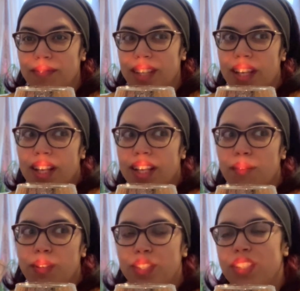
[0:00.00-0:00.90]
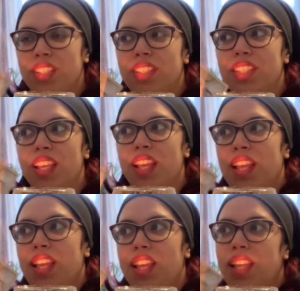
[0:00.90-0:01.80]
Can we just
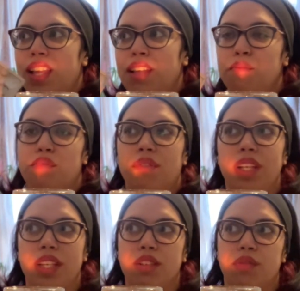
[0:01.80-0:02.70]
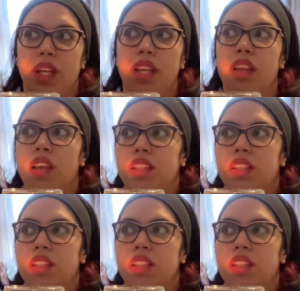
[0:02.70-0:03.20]
embrace, right?